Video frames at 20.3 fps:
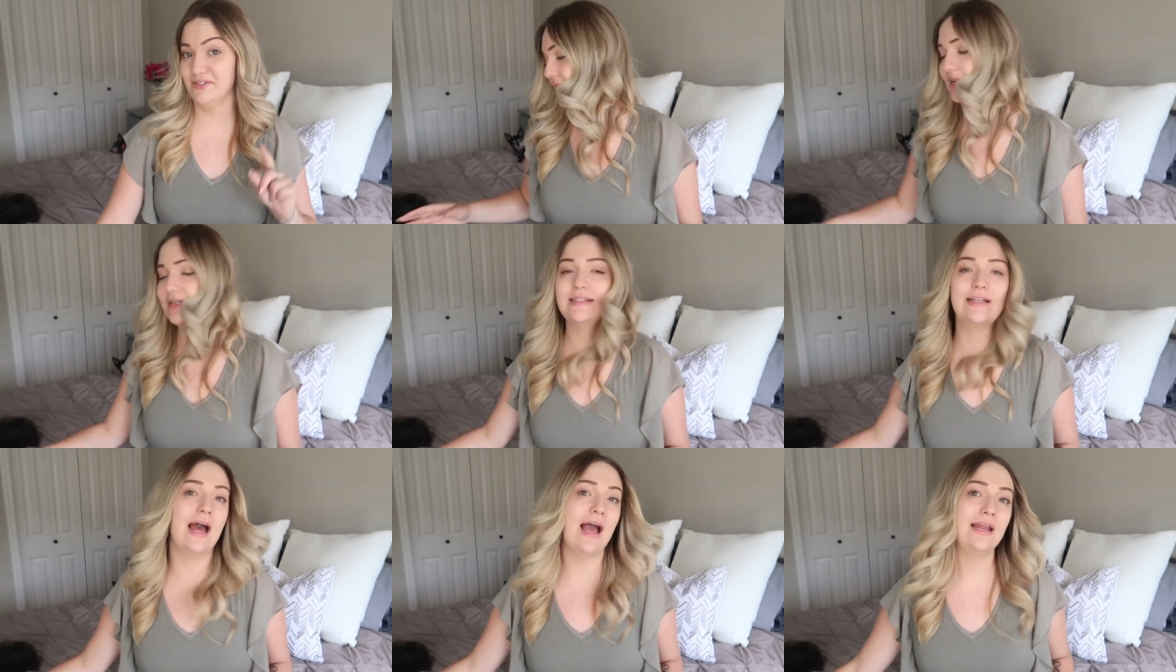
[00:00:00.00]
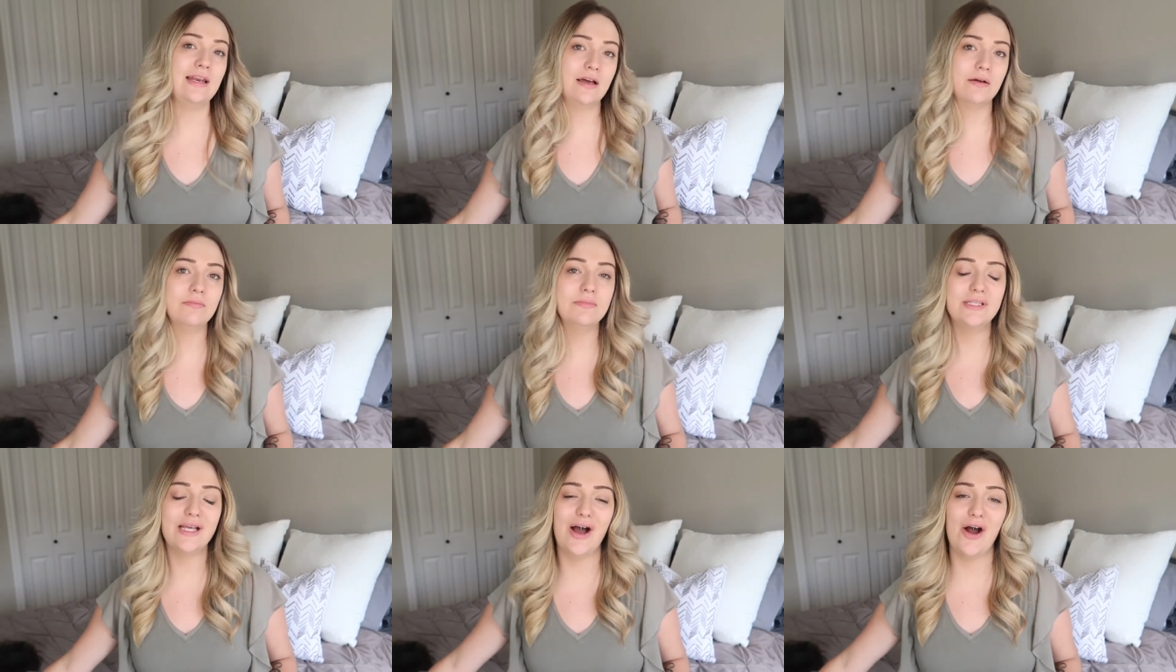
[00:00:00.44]
Next
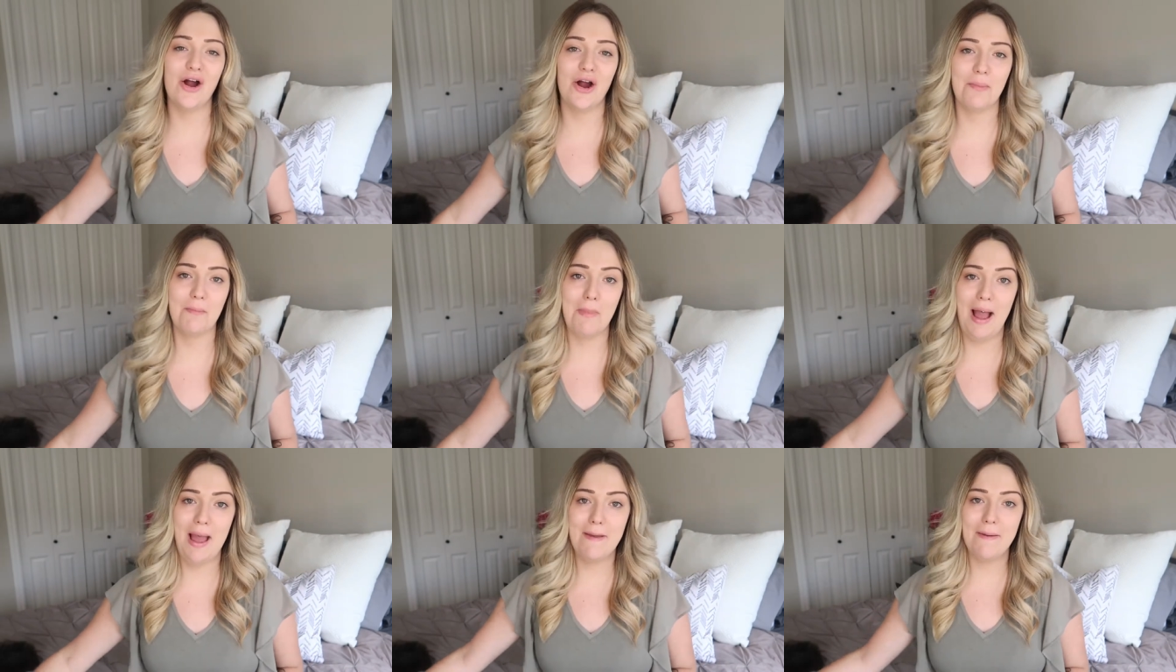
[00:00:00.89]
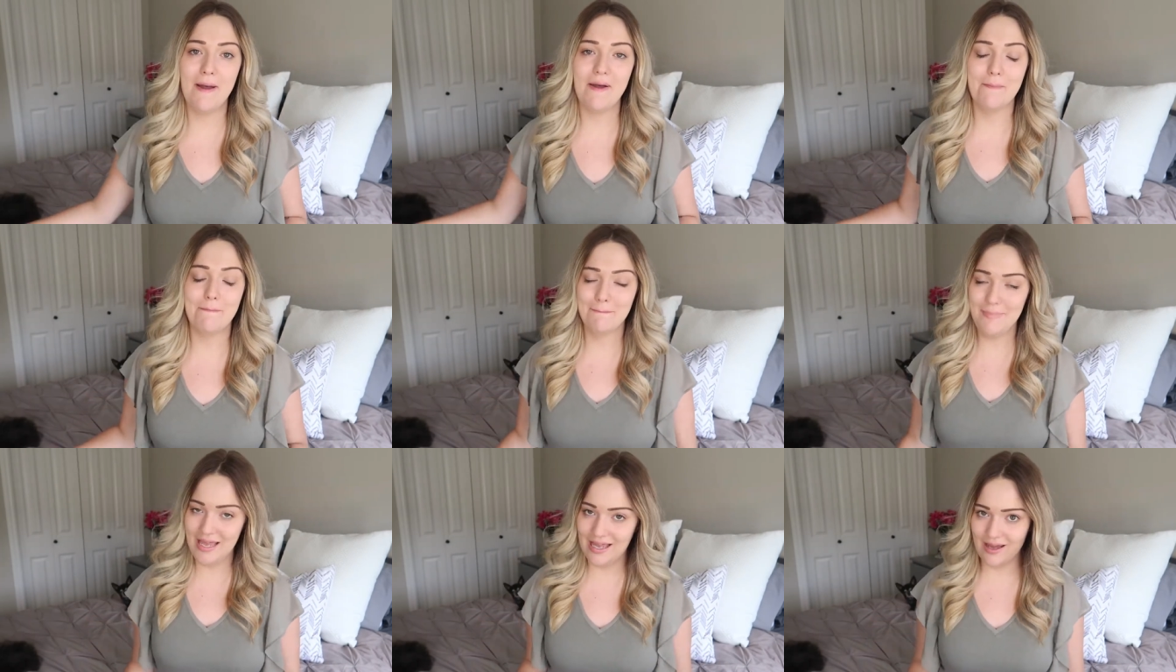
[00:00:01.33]
items are my
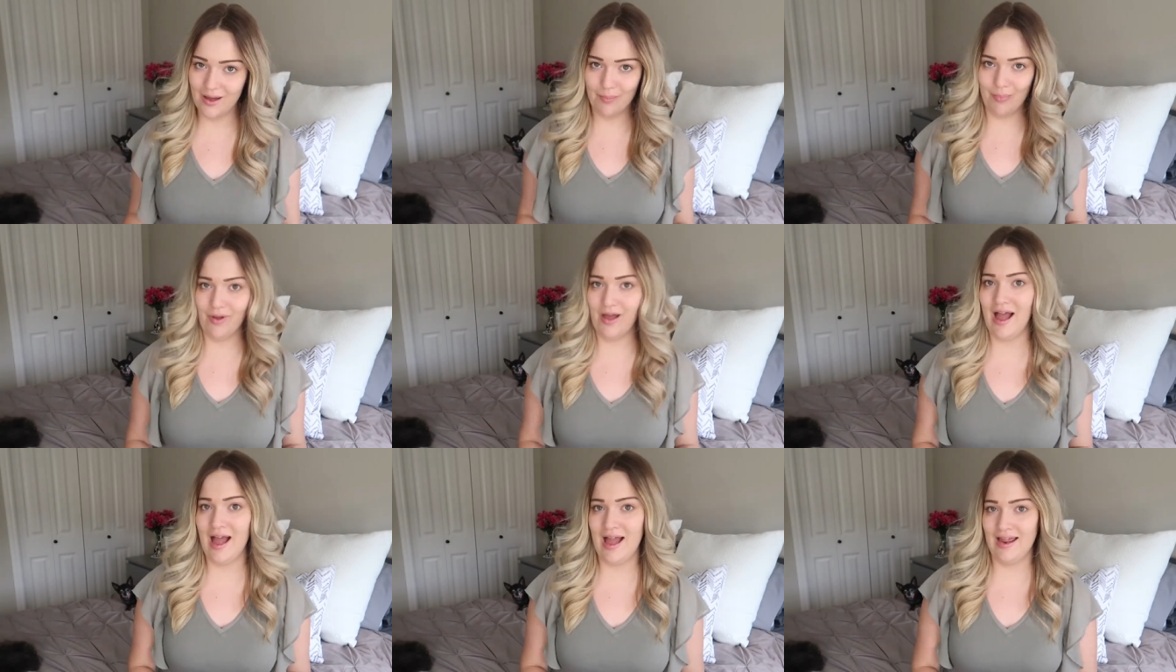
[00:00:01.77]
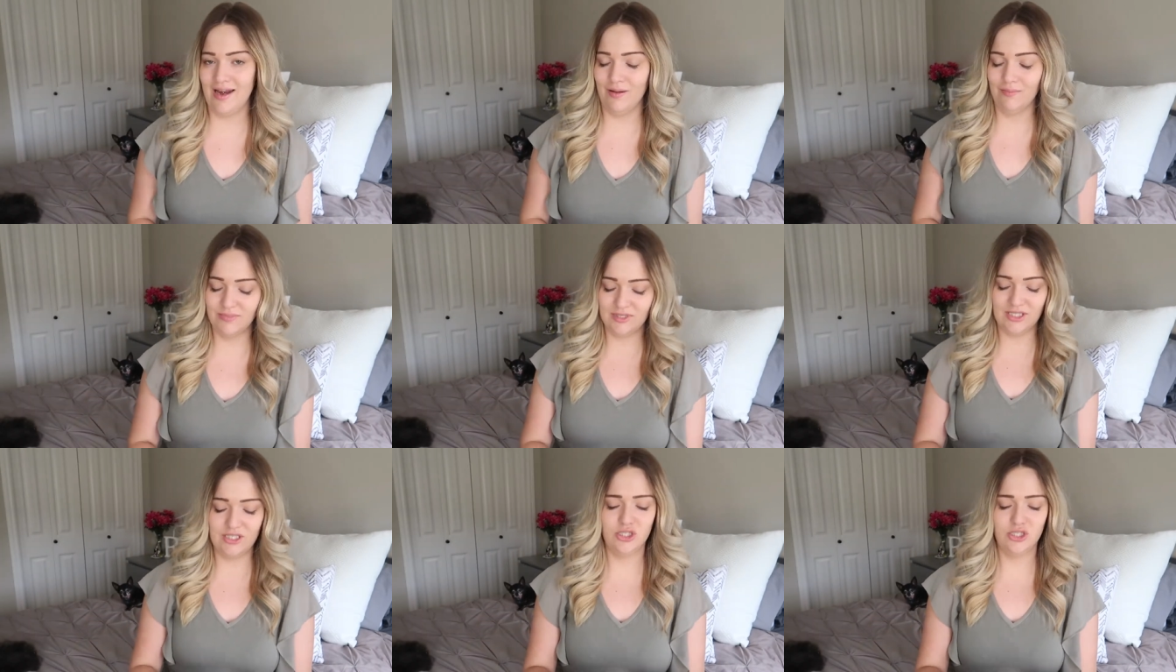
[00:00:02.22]
makeup items.